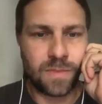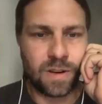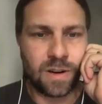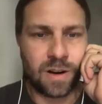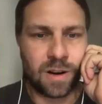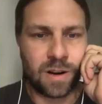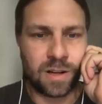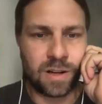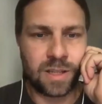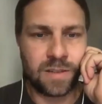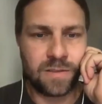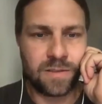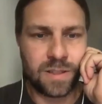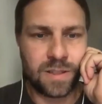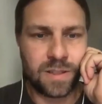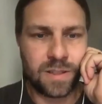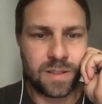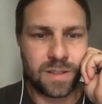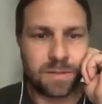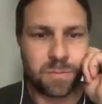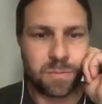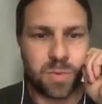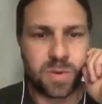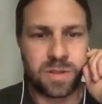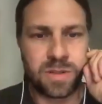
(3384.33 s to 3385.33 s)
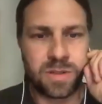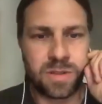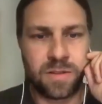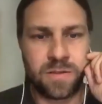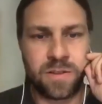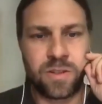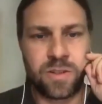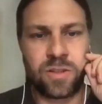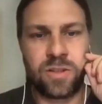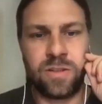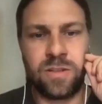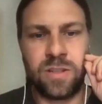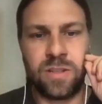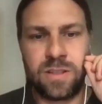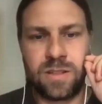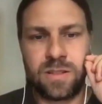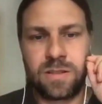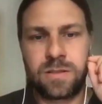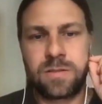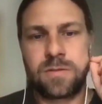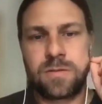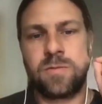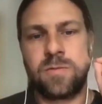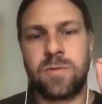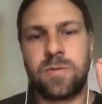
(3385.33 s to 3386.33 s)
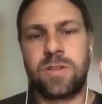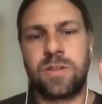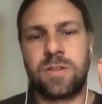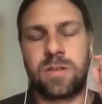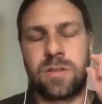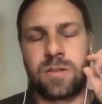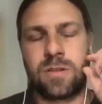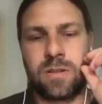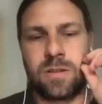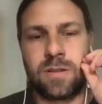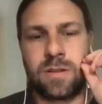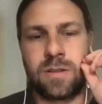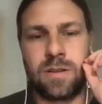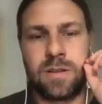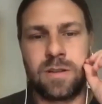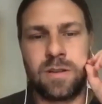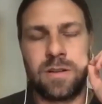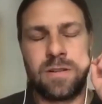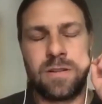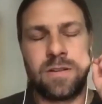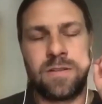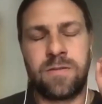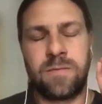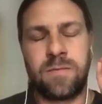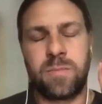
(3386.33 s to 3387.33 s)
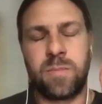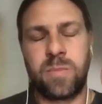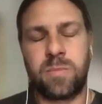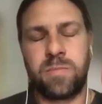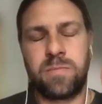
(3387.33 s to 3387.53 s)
archivist, preservationist, which are on